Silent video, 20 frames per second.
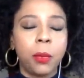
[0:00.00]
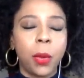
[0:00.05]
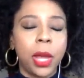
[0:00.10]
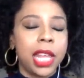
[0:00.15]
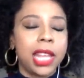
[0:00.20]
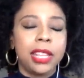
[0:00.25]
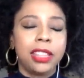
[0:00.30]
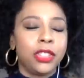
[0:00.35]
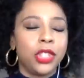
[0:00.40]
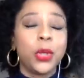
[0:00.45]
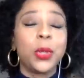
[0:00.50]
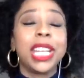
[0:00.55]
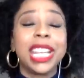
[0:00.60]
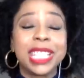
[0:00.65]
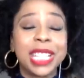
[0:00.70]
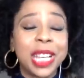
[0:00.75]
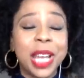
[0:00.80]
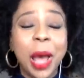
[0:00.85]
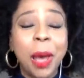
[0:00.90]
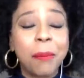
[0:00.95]
what
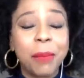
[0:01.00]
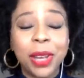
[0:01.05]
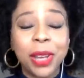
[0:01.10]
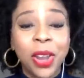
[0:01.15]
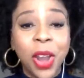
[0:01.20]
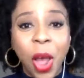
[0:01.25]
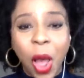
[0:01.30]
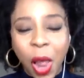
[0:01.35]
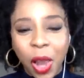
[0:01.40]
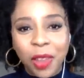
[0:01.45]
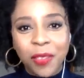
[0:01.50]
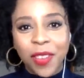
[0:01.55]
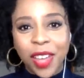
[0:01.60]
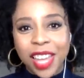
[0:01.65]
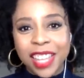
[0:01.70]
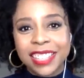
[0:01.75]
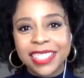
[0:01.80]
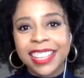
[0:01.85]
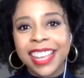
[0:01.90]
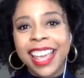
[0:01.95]
duty is incumbent on all
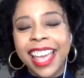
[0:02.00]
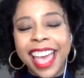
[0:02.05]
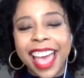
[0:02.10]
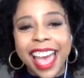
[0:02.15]
of us